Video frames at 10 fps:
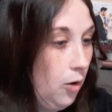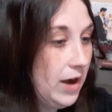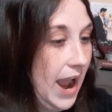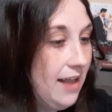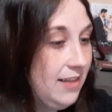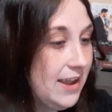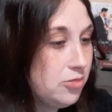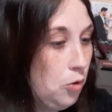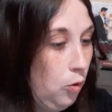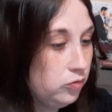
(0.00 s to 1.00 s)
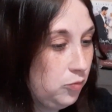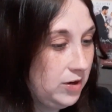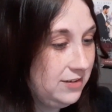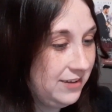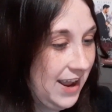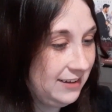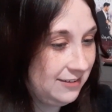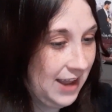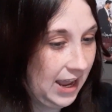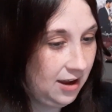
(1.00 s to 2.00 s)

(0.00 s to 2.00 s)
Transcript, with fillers: Oh yeah, I like those. What does that say?